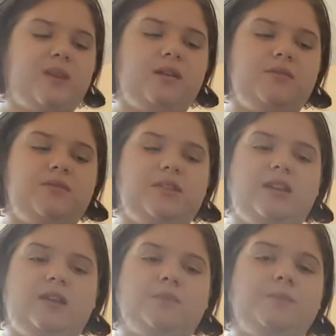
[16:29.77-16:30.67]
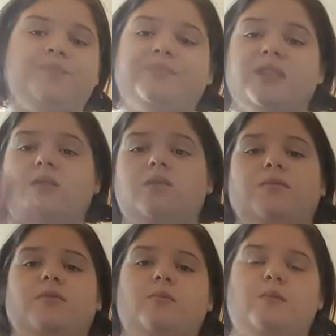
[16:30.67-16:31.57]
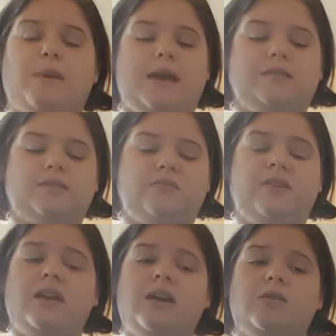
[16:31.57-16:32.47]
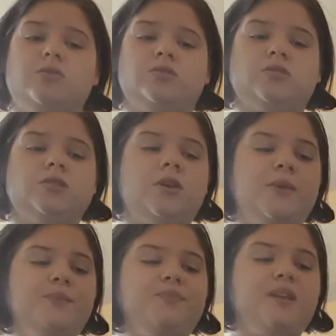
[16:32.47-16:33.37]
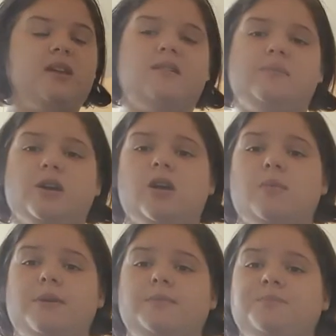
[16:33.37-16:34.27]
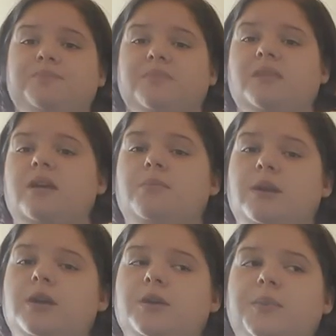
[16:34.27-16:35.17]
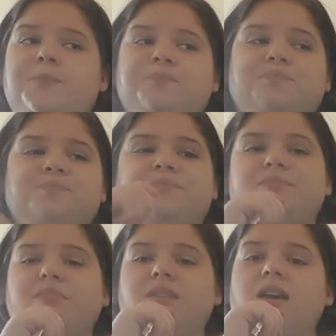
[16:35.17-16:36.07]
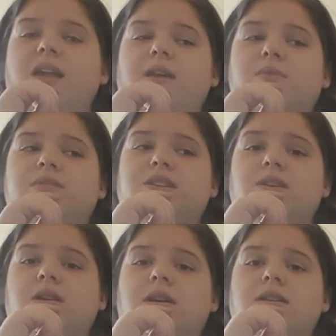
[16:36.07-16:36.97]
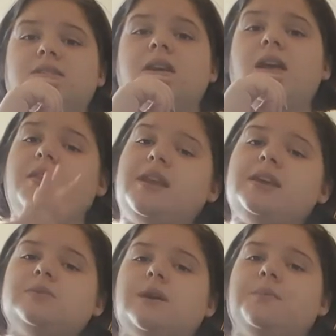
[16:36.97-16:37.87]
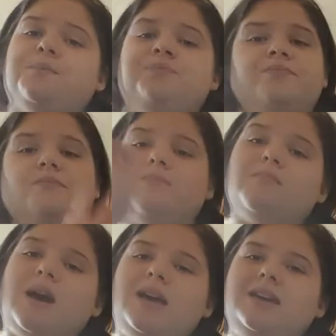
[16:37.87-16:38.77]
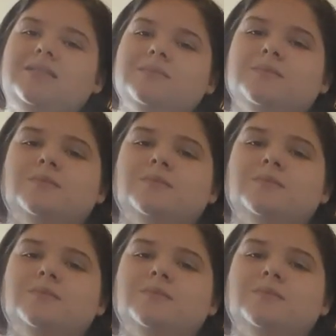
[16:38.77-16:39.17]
And obviously, or if you want me to bake something else, leave me a comment down below. And I will see you guys in the next one. Bye.